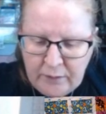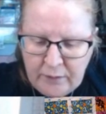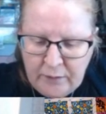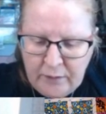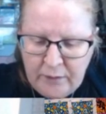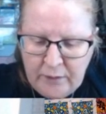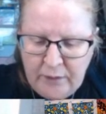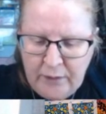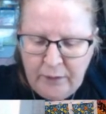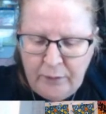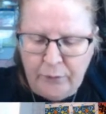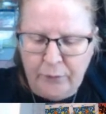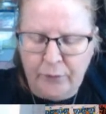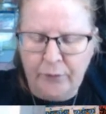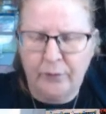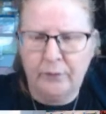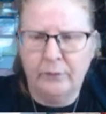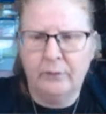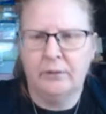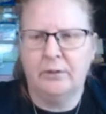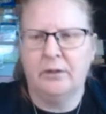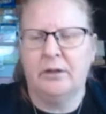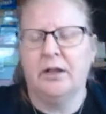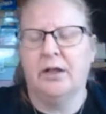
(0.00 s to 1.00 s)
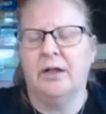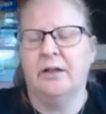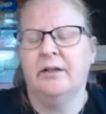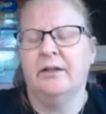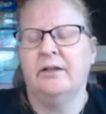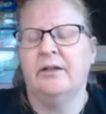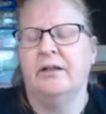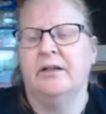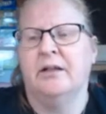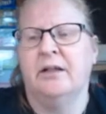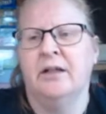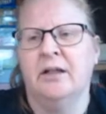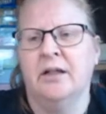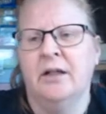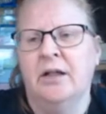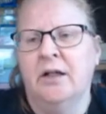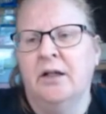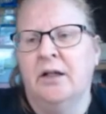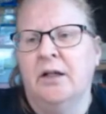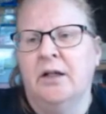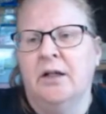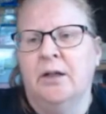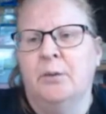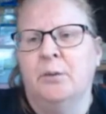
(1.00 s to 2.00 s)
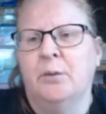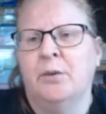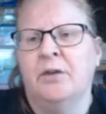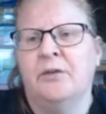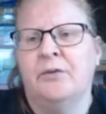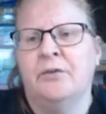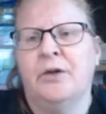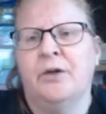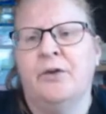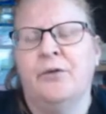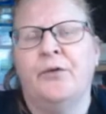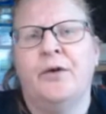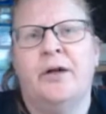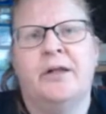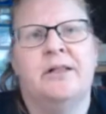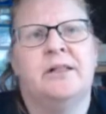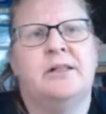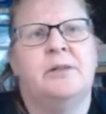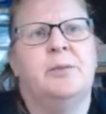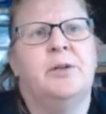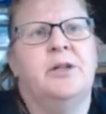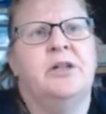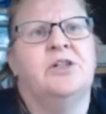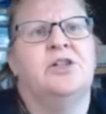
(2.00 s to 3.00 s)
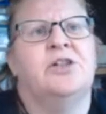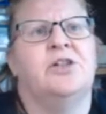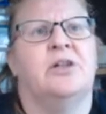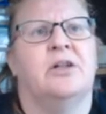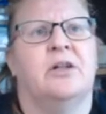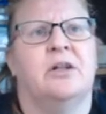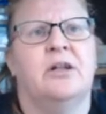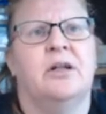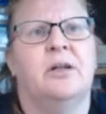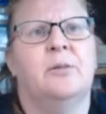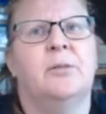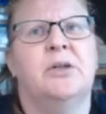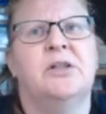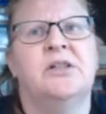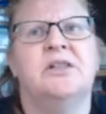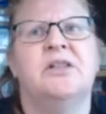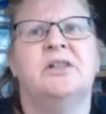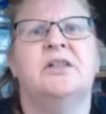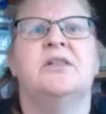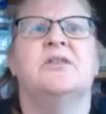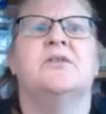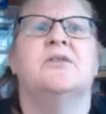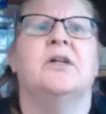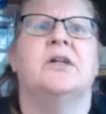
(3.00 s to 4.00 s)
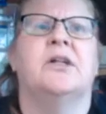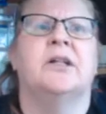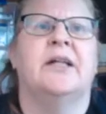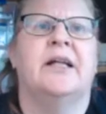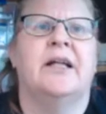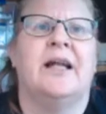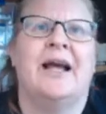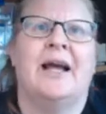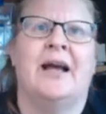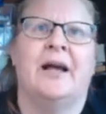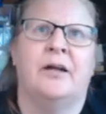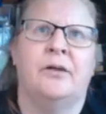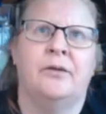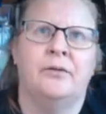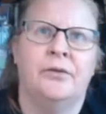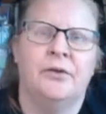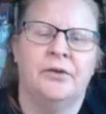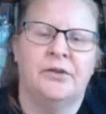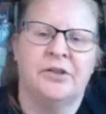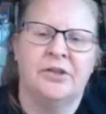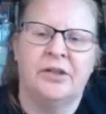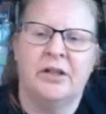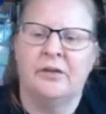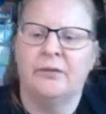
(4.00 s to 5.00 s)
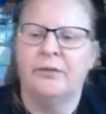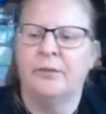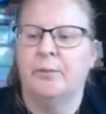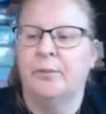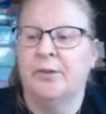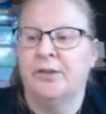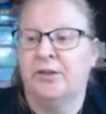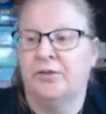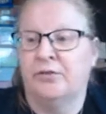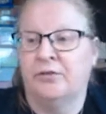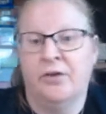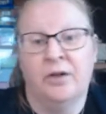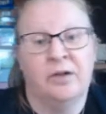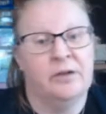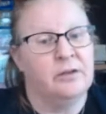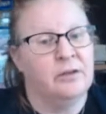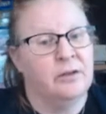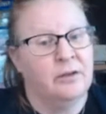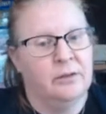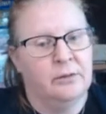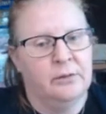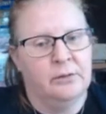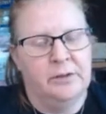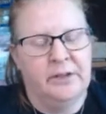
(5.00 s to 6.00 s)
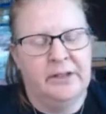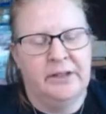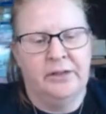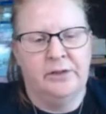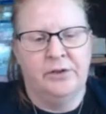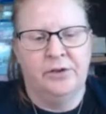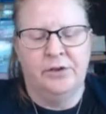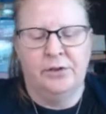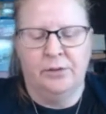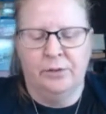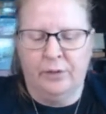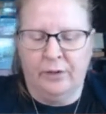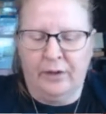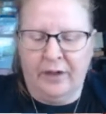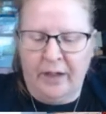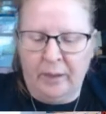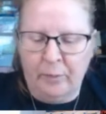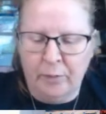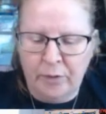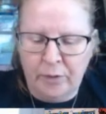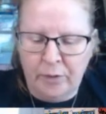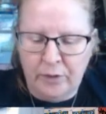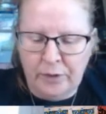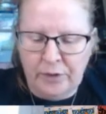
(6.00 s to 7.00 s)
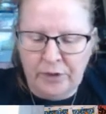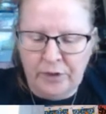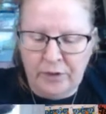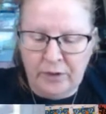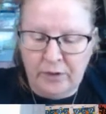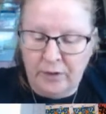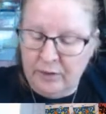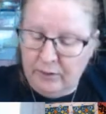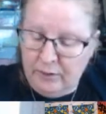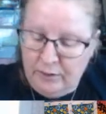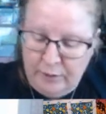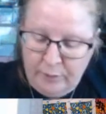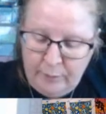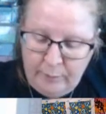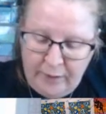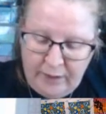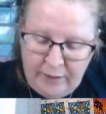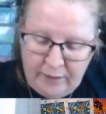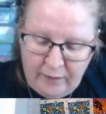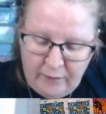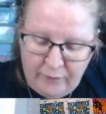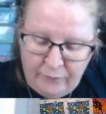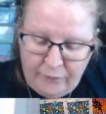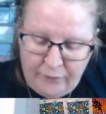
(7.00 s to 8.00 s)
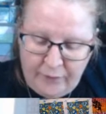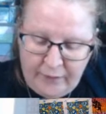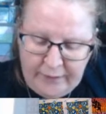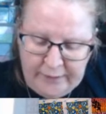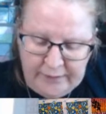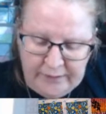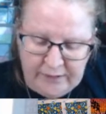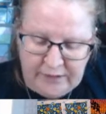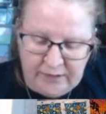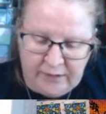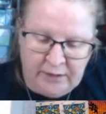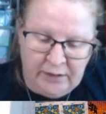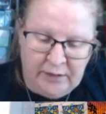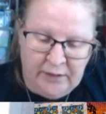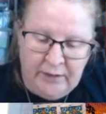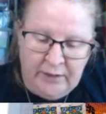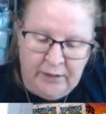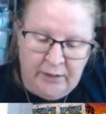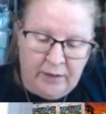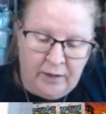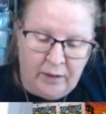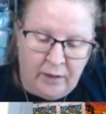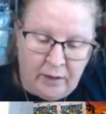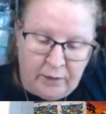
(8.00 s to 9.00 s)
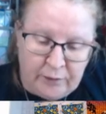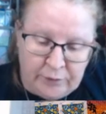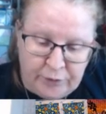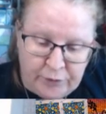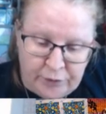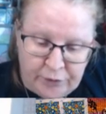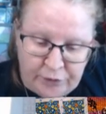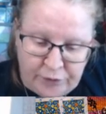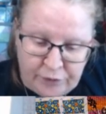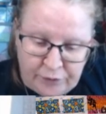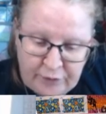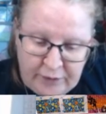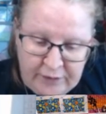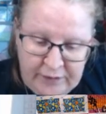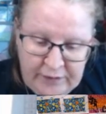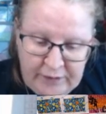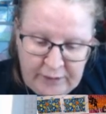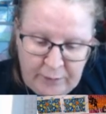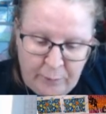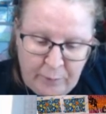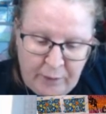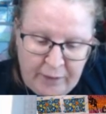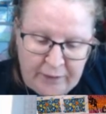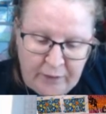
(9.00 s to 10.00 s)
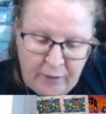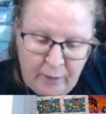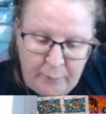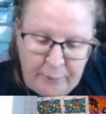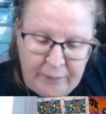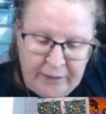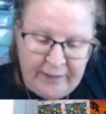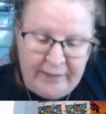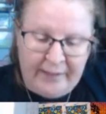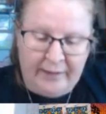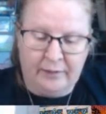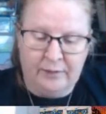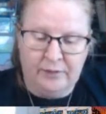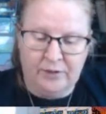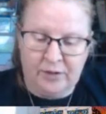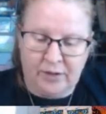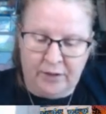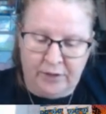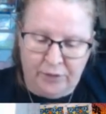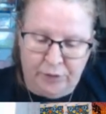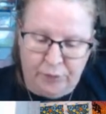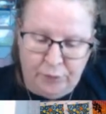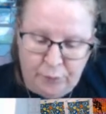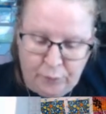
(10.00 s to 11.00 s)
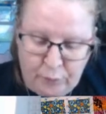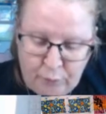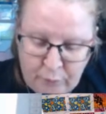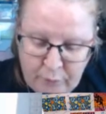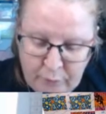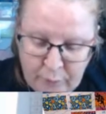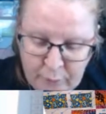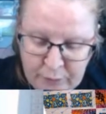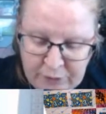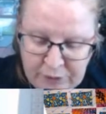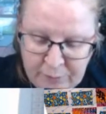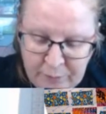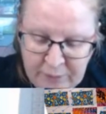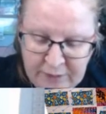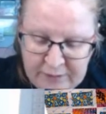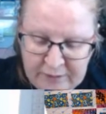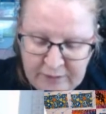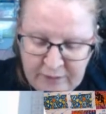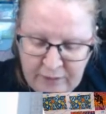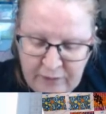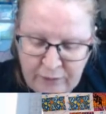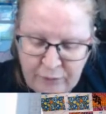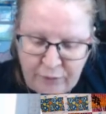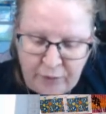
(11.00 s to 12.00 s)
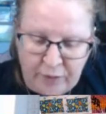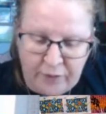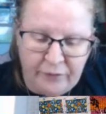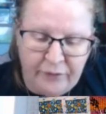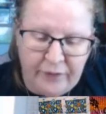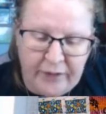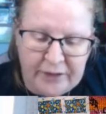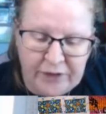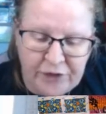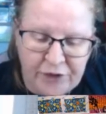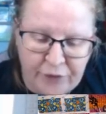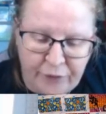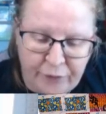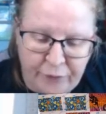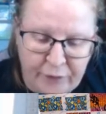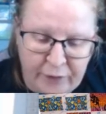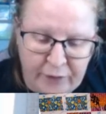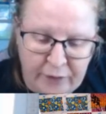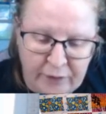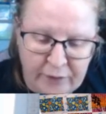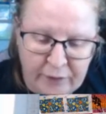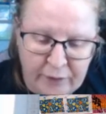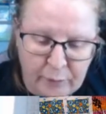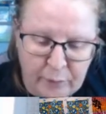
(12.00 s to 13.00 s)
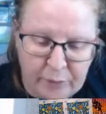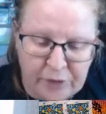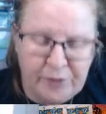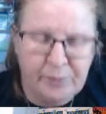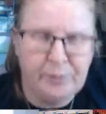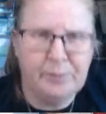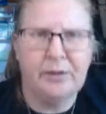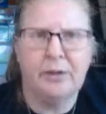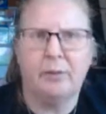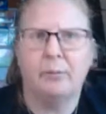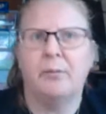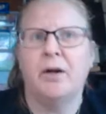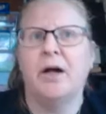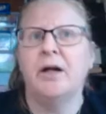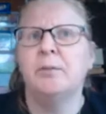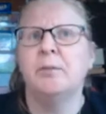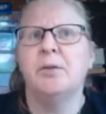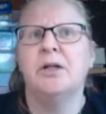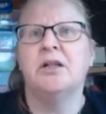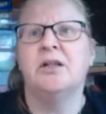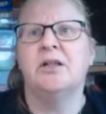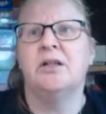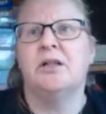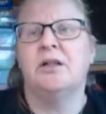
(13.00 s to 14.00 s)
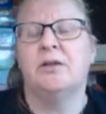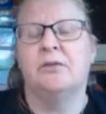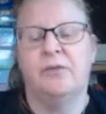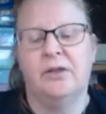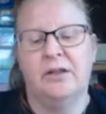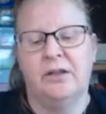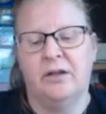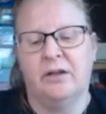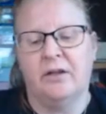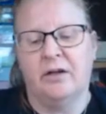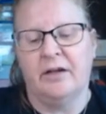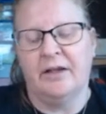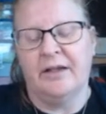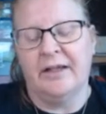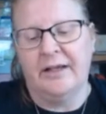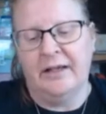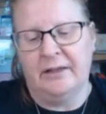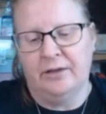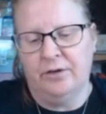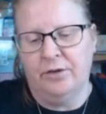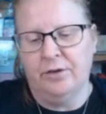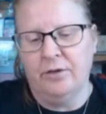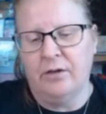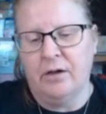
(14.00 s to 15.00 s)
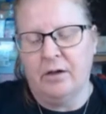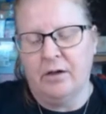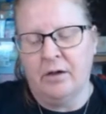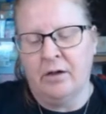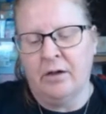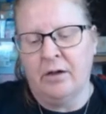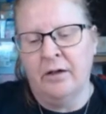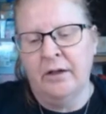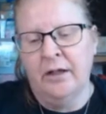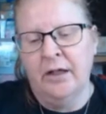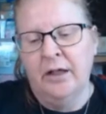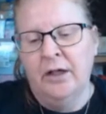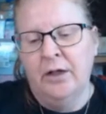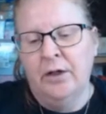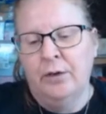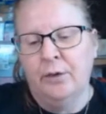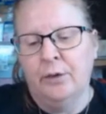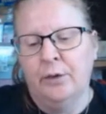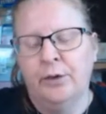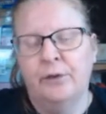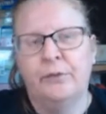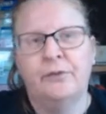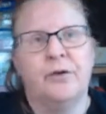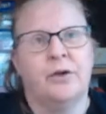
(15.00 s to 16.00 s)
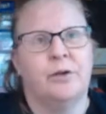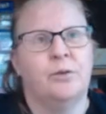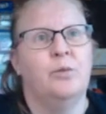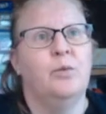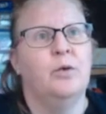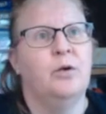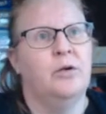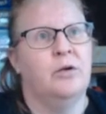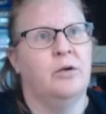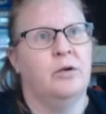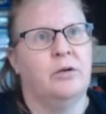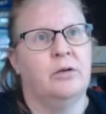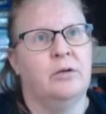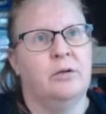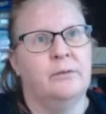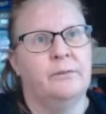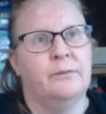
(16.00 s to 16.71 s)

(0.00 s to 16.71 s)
if you kind of think, well, I've got to find this picture, it means that you've got to get out of yourself. It means you've got to go into your neighborhood. You may not find it on your street. It may not be outside your door, which means that you've got to venture further, which might mean that you've either got to get in your car or you've got to walk.